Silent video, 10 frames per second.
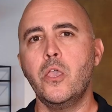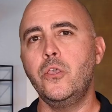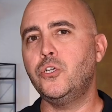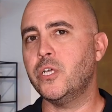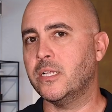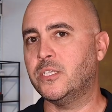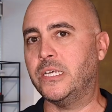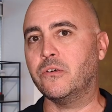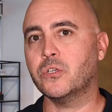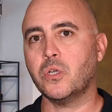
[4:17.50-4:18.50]
You should
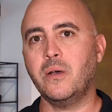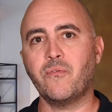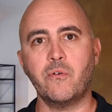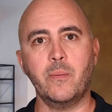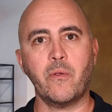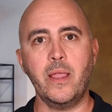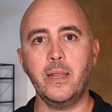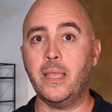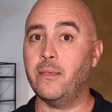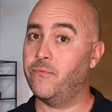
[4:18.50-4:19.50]
consider a software
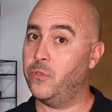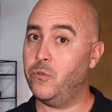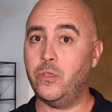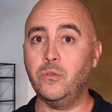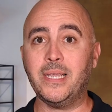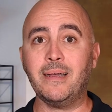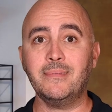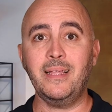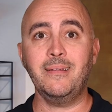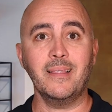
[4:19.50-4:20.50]
upgrade if you use
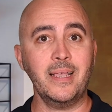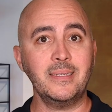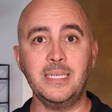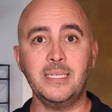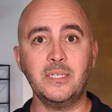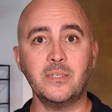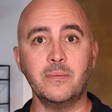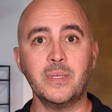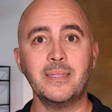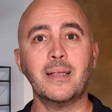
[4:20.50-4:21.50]
outdated legacy
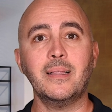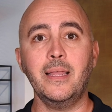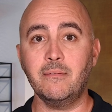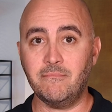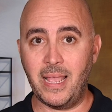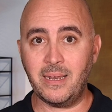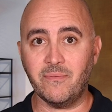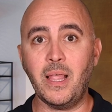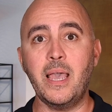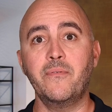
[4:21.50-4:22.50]
systems declared end
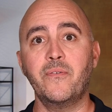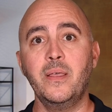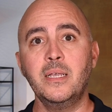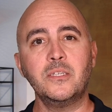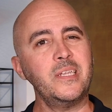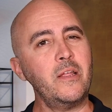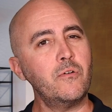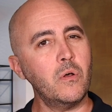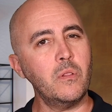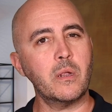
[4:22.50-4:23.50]
of life, since they are
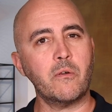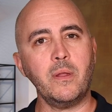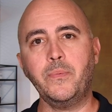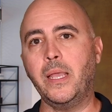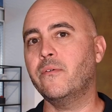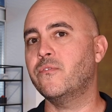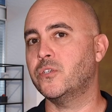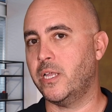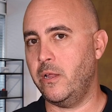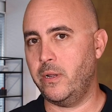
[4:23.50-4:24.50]
no longer updated for
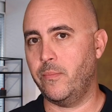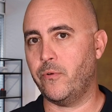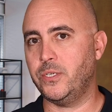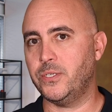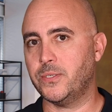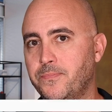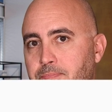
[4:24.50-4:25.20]
security breaches.